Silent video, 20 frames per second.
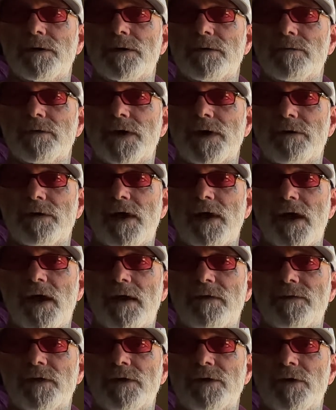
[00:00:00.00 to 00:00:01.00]
we don't
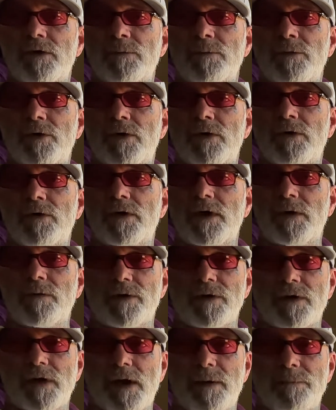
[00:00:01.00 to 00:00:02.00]
have it no more, and
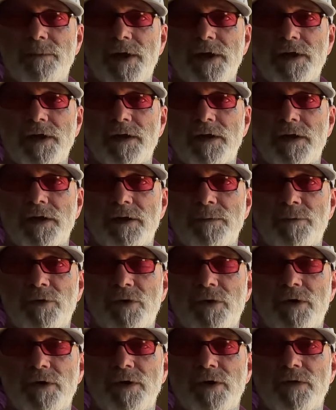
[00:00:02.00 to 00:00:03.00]
we're not making any
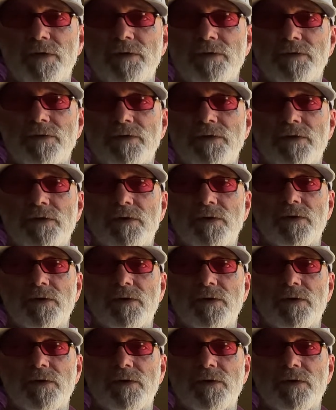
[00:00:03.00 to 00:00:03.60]
more of those.